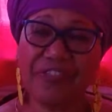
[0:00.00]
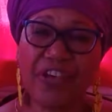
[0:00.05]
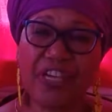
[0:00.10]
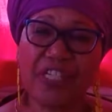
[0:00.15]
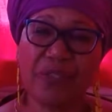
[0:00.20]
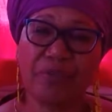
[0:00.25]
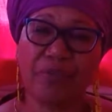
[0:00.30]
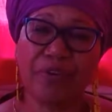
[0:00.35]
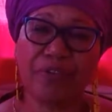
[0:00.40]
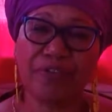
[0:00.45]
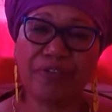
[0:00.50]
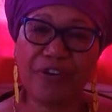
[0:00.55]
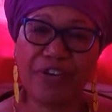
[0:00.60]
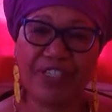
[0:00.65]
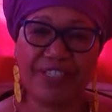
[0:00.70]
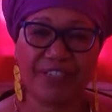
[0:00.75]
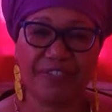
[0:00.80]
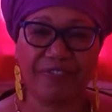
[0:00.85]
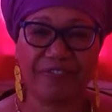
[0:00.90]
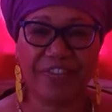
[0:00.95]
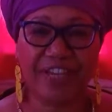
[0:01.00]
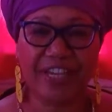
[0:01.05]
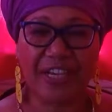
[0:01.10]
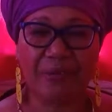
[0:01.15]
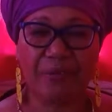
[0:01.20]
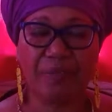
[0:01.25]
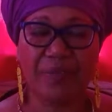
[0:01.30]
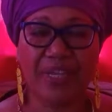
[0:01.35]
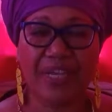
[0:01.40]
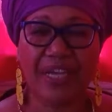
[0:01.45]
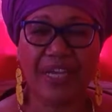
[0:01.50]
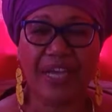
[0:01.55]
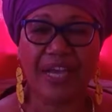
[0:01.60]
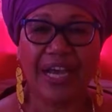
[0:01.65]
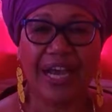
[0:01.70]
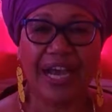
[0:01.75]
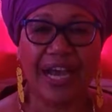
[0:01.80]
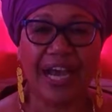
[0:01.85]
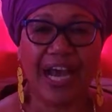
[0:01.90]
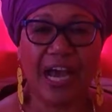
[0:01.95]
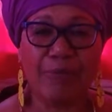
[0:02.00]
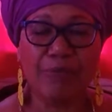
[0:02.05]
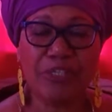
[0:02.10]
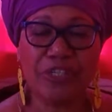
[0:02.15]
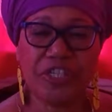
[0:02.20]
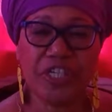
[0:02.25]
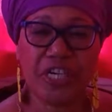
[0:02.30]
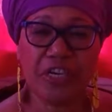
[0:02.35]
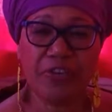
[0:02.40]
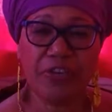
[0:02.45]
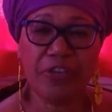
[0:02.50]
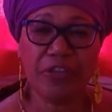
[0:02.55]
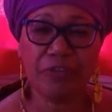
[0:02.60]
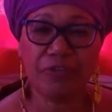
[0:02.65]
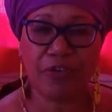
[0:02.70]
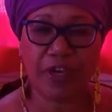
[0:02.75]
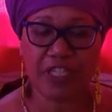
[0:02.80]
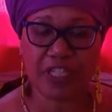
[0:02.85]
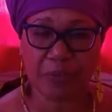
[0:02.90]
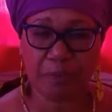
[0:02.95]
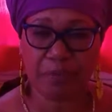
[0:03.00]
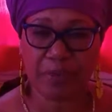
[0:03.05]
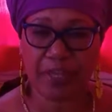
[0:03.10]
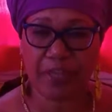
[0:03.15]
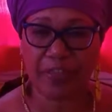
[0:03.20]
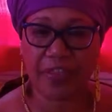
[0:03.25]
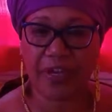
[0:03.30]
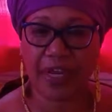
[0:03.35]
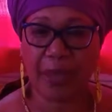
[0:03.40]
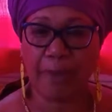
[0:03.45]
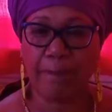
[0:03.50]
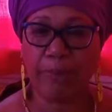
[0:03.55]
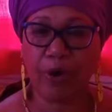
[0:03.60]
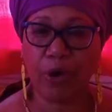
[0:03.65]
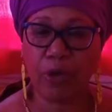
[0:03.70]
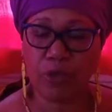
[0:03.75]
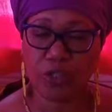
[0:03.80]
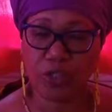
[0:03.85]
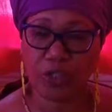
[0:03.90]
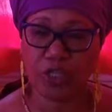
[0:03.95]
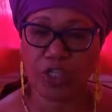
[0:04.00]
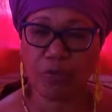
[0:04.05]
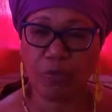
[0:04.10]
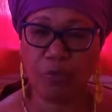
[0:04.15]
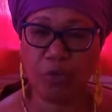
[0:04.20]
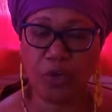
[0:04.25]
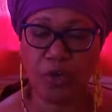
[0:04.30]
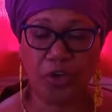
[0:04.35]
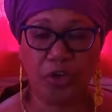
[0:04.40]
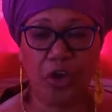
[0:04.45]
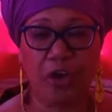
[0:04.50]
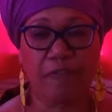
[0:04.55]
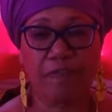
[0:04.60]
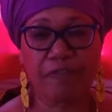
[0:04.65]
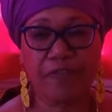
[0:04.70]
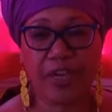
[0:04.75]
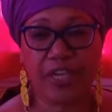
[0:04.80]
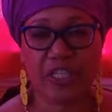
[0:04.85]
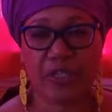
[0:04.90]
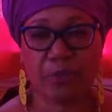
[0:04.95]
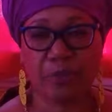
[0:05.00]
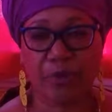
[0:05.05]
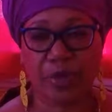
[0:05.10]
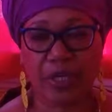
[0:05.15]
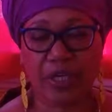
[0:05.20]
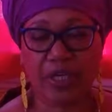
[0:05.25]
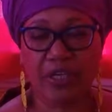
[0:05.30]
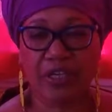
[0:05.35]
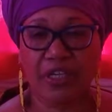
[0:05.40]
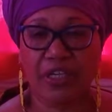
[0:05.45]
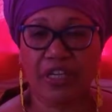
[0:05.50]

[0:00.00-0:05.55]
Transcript: Facebook friends and fam. I'm sharing the recipe that I posted this morning on Facebook.